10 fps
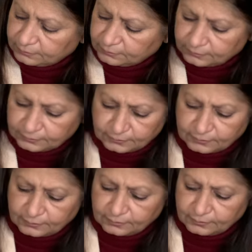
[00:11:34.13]

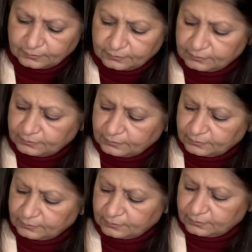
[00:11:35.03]

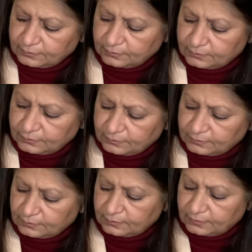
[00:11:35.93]

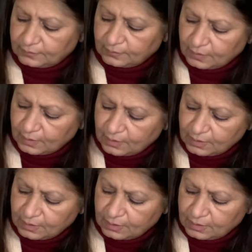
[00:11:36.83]

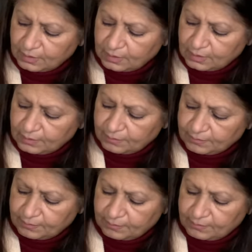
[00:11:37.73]

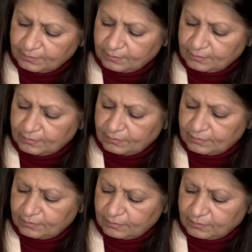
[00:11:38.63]

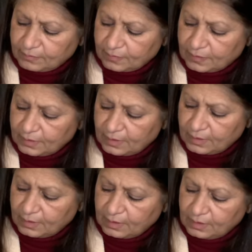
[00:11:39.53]

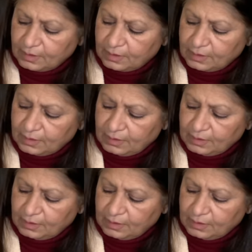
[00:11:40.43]
[no speech]